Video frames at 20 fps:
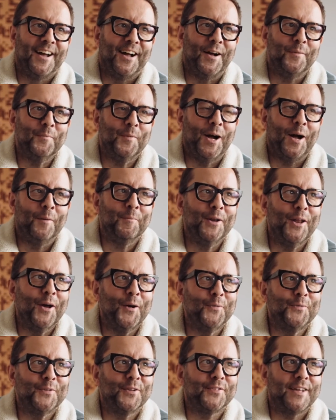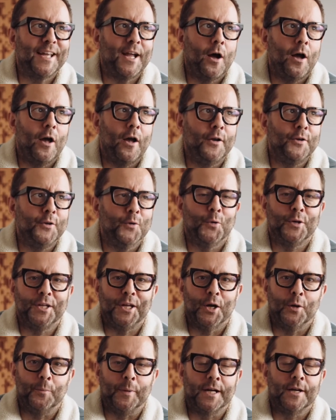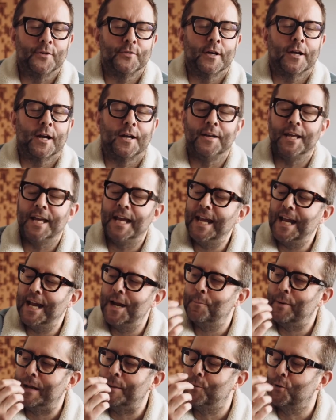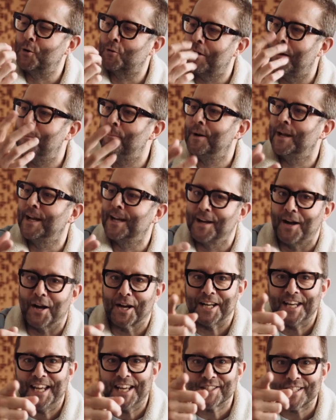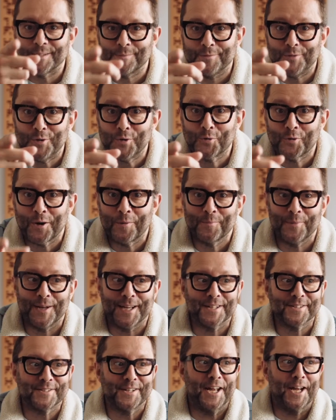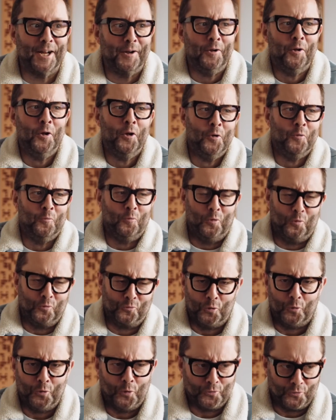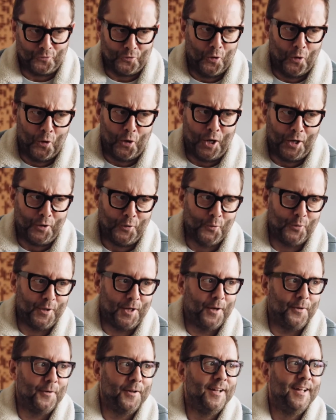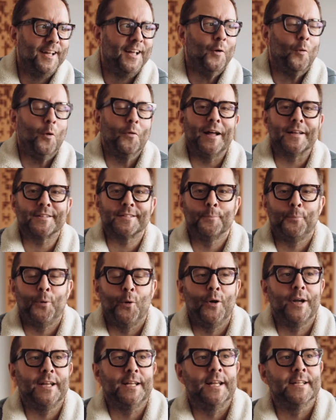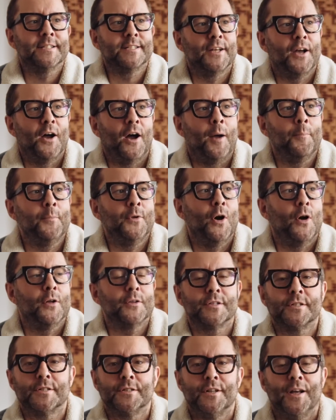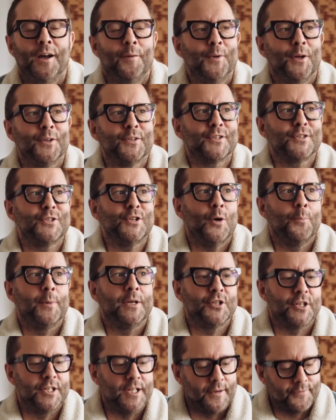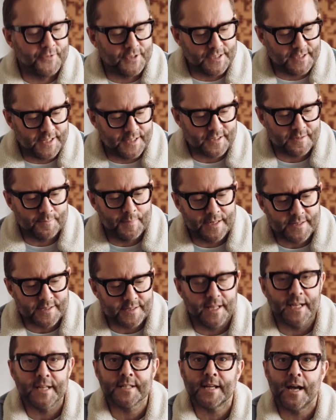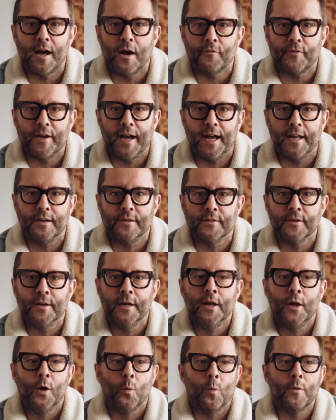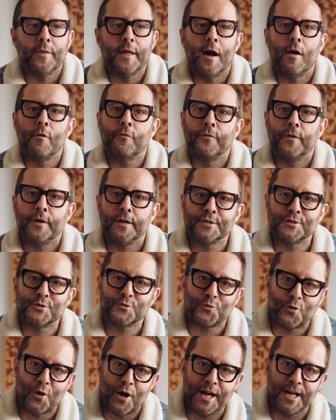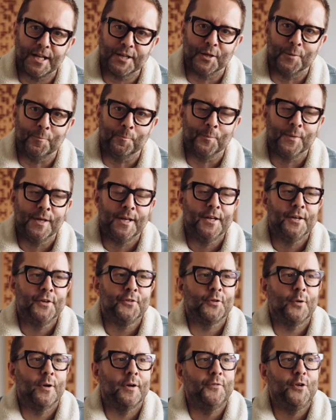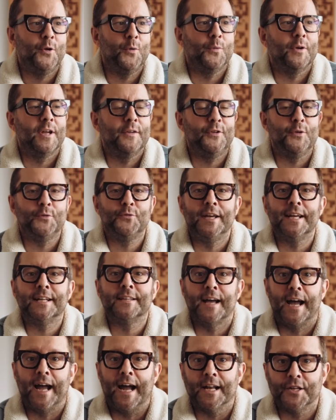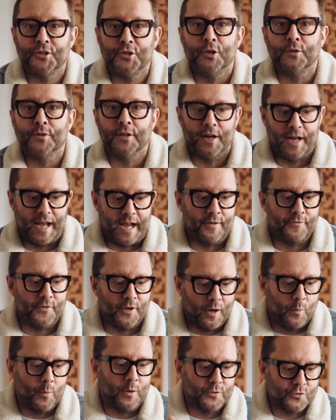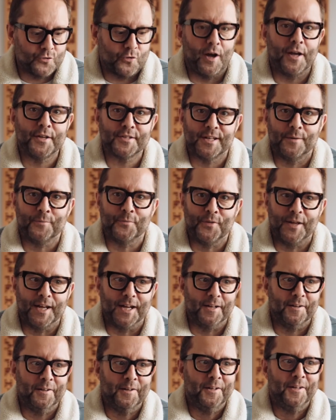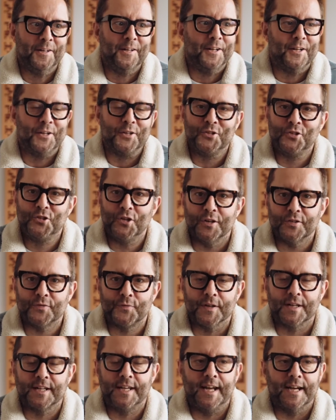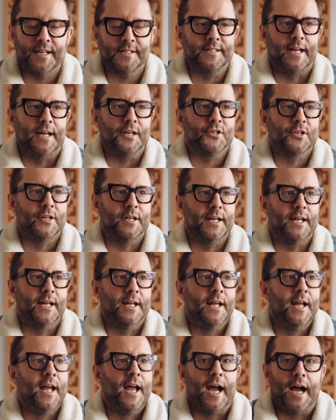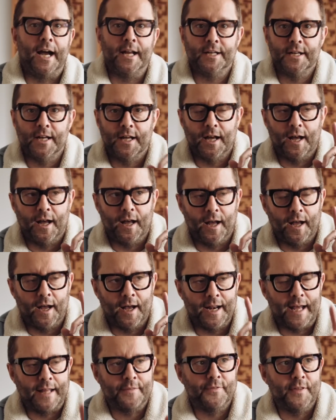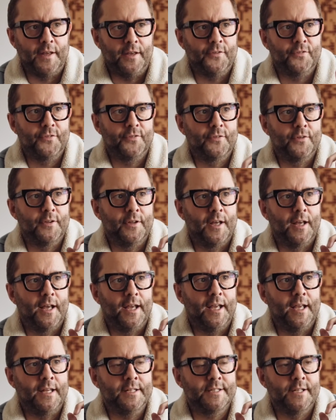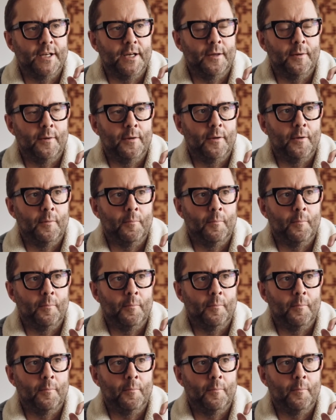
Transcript: I'm loath to say high-end audio, because I can hear people grumbling. I can hear some of you grumbling saying, well, Sonos is not high-end audio. Well, that's the point, is that I'm not snobbish enough to dismiss things out of hand without first trying them. So if you dig that attitude that I have, that I will try something just for kicks, actually, and I'll add this, is that